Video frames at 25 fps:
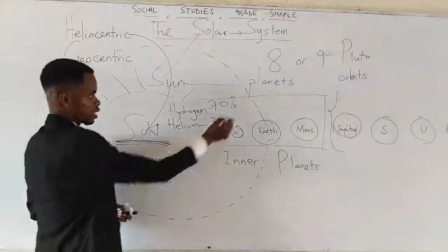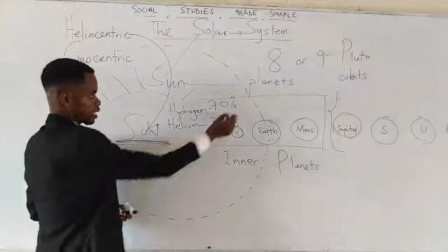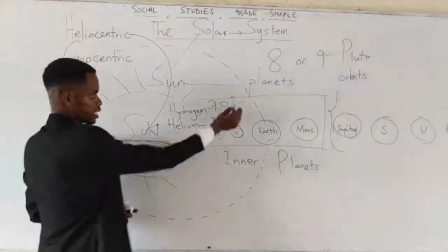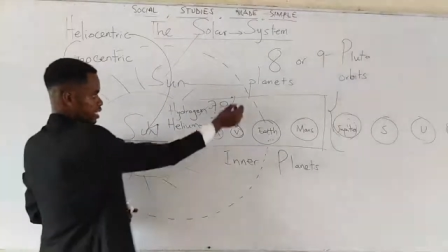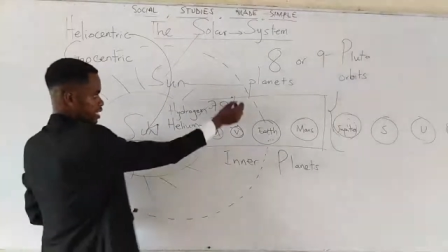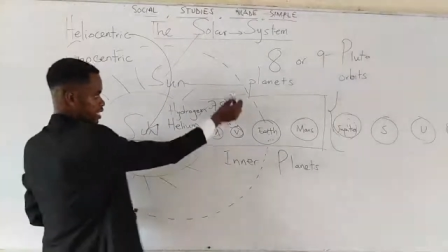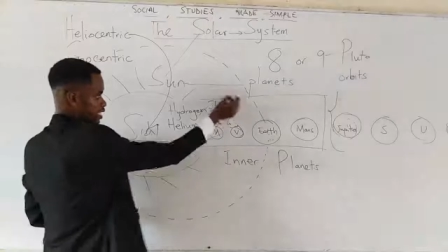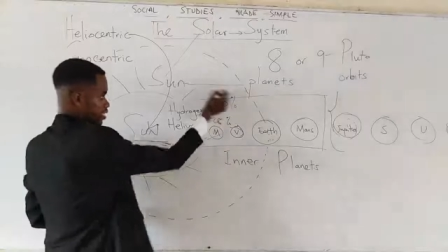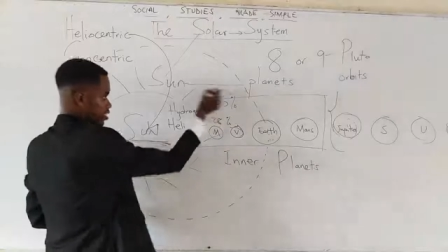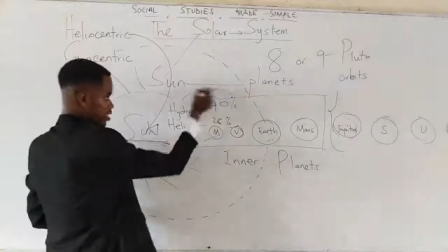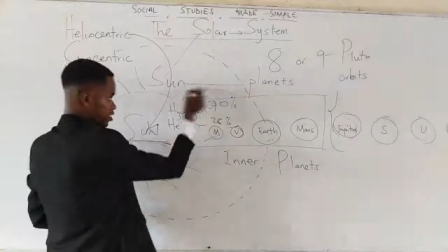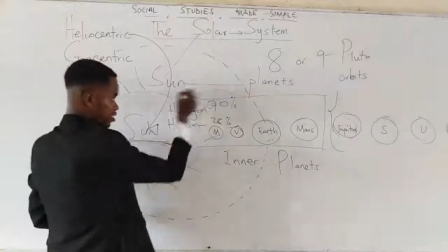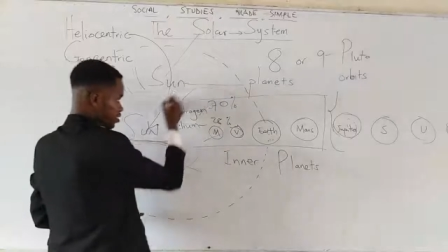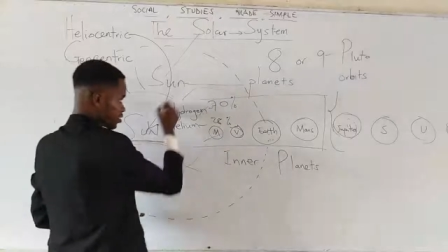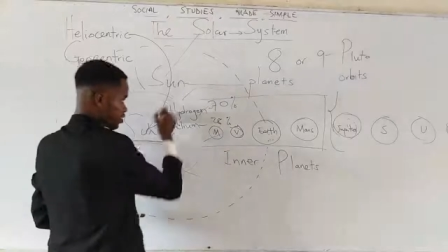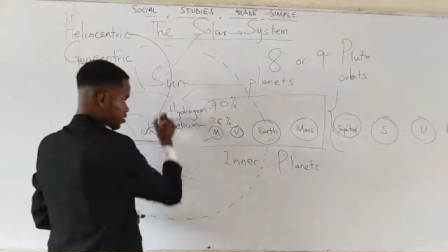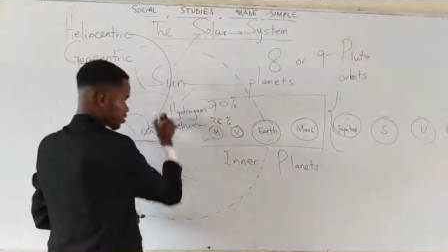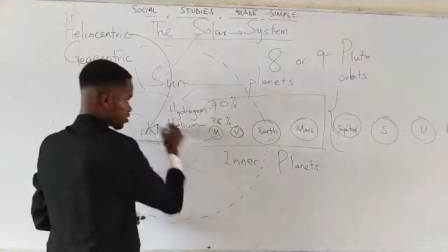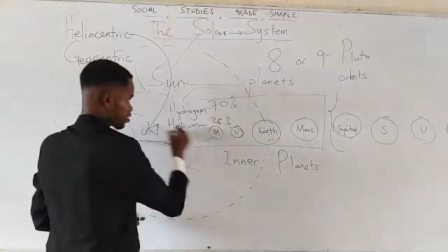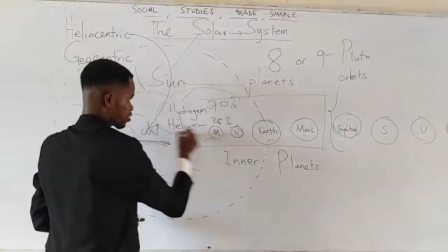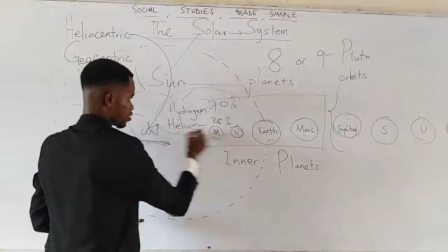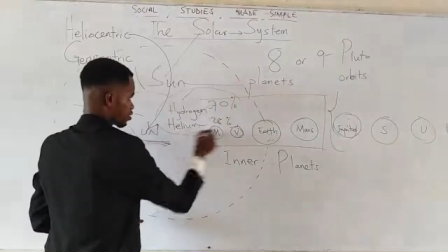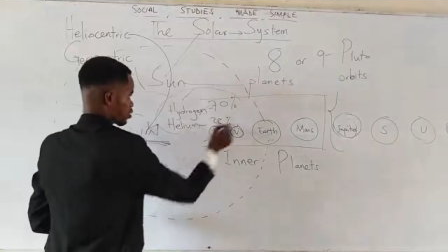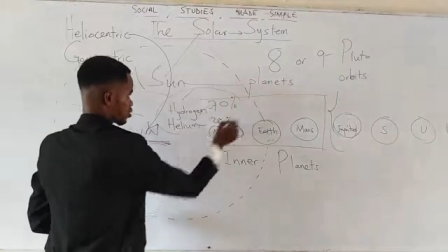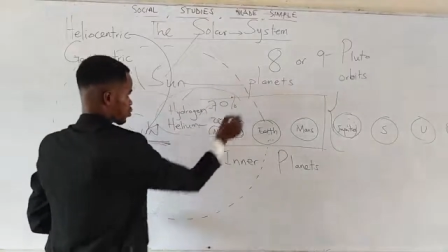
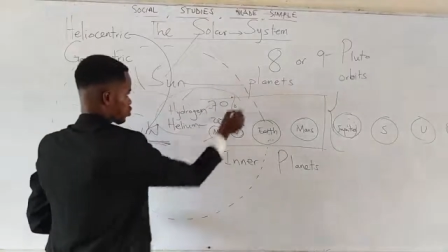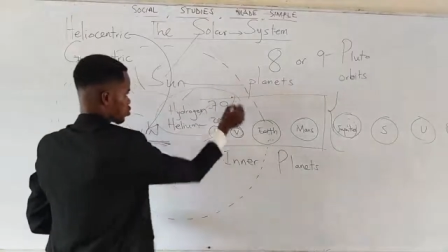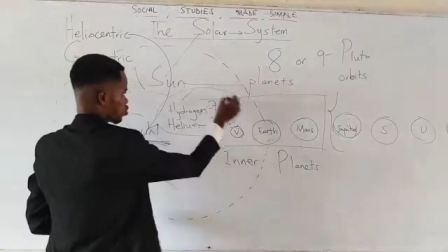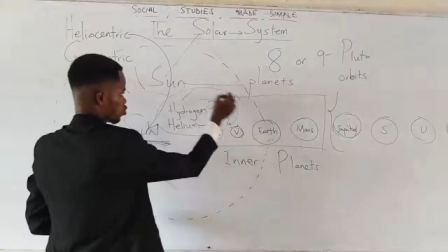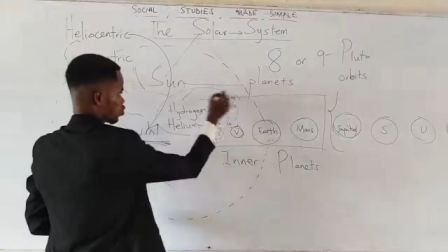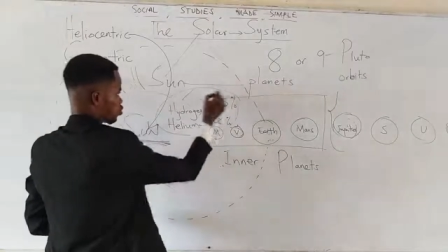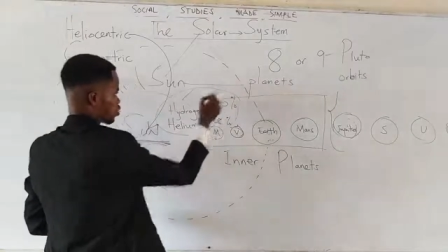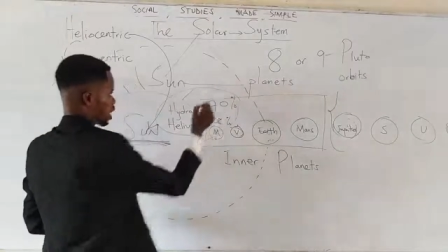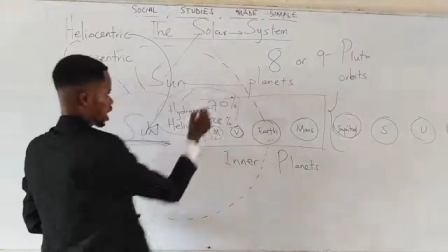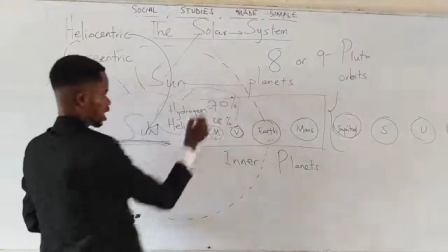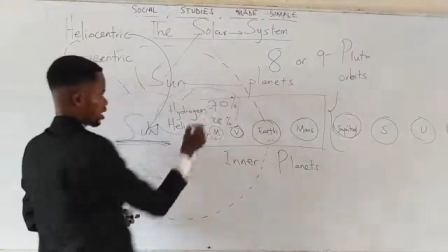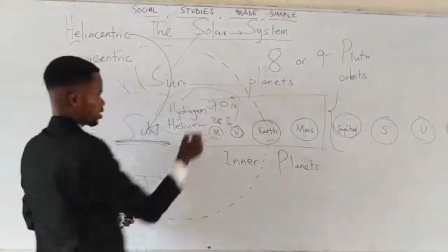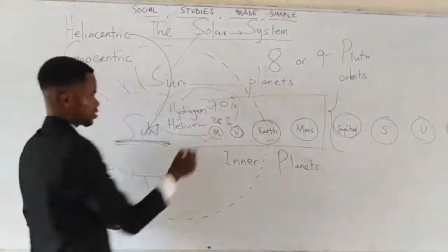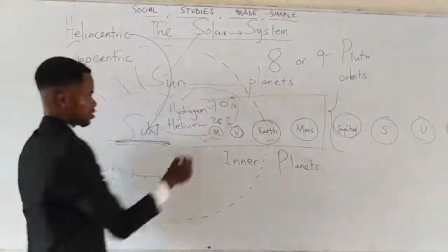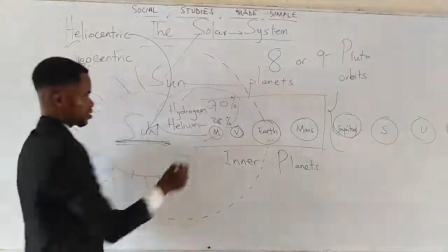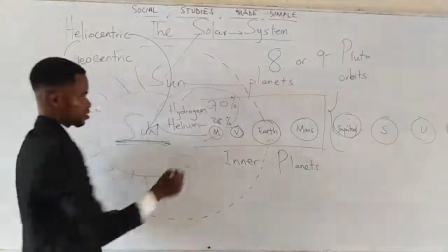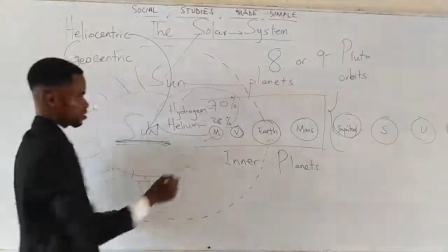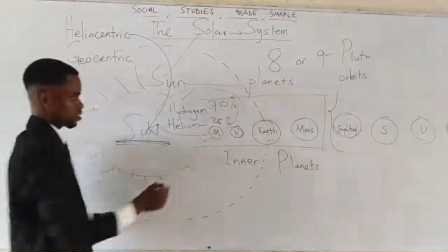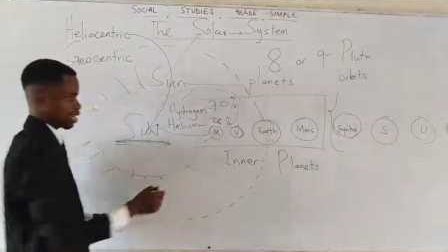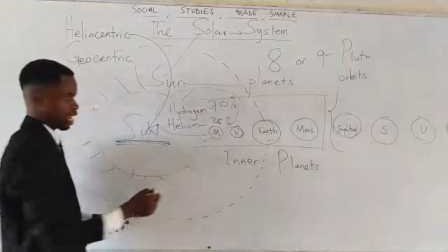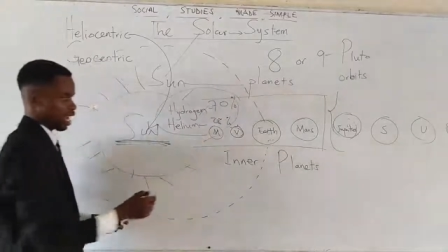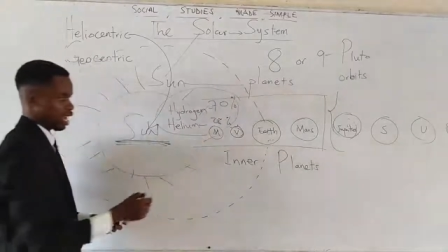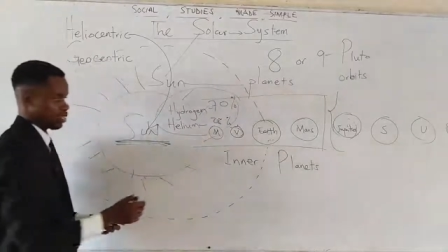these two gases